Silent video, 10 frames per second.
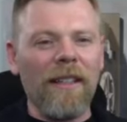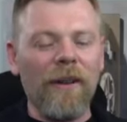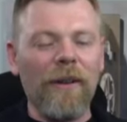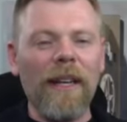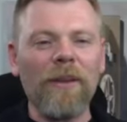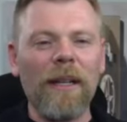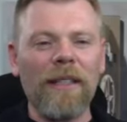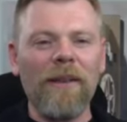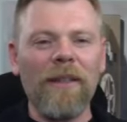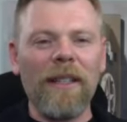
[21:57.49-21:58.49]
That's what
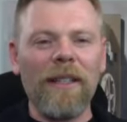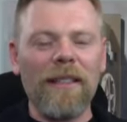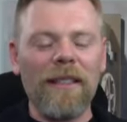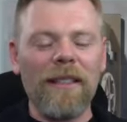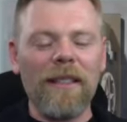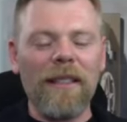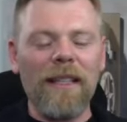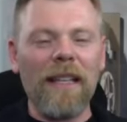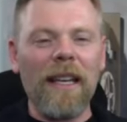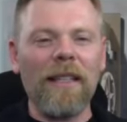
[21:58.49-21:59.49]
activity does.
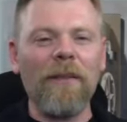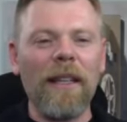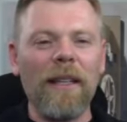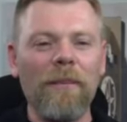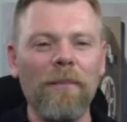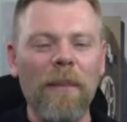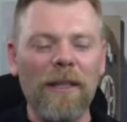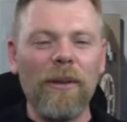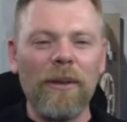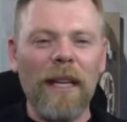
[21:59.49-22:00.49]
Activity
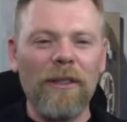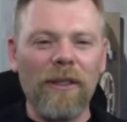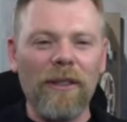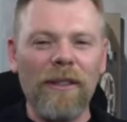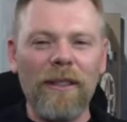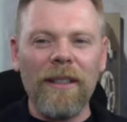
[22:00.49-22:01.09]
makes you intentional.